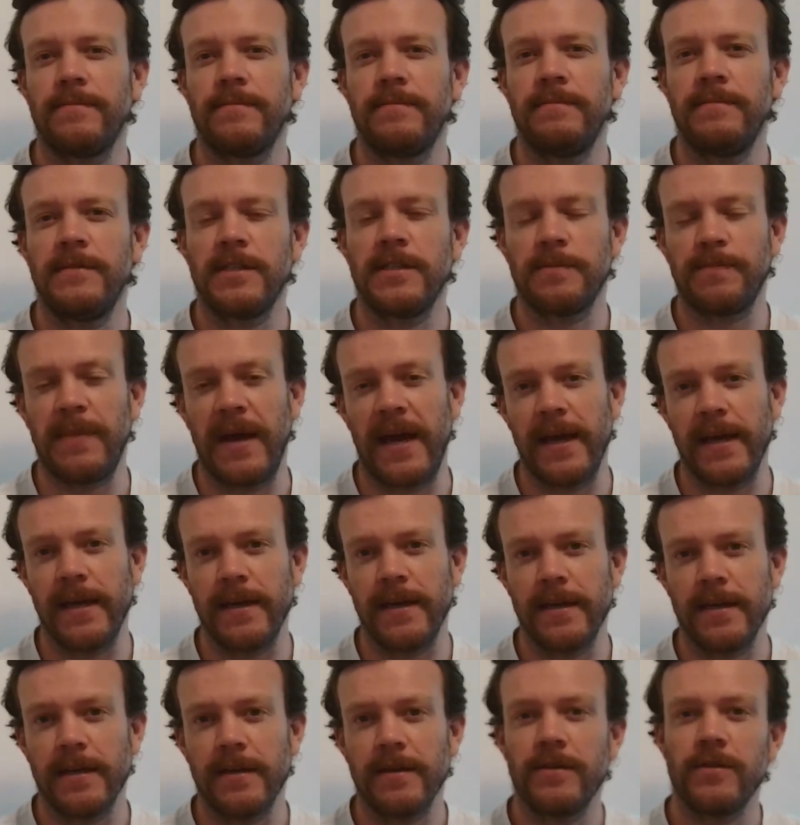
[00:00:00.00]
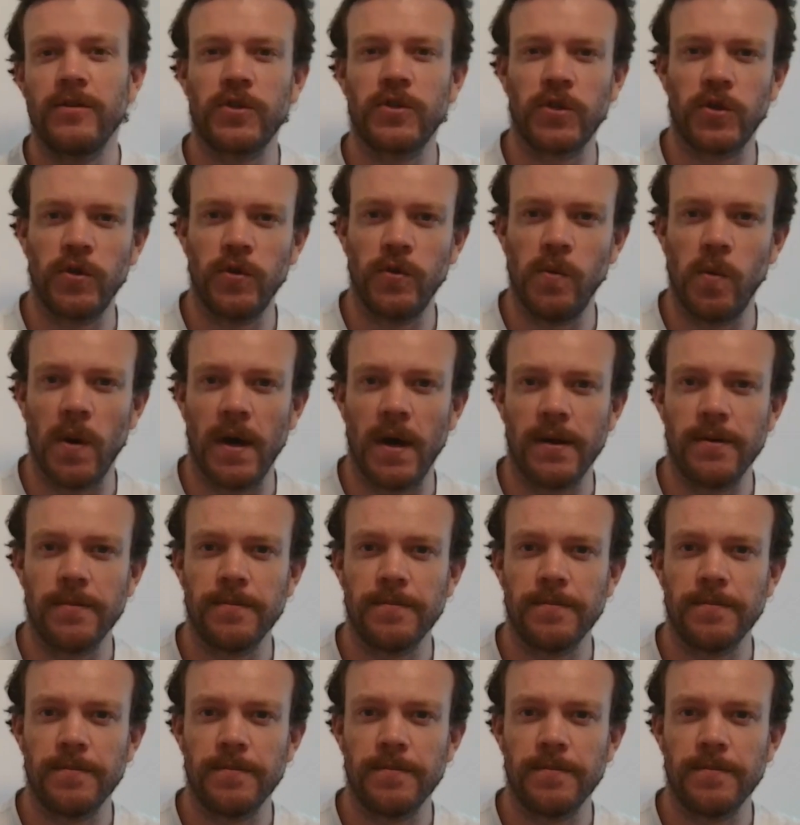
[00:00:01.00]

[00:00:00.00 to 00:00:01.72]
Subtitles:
Spain 2-1.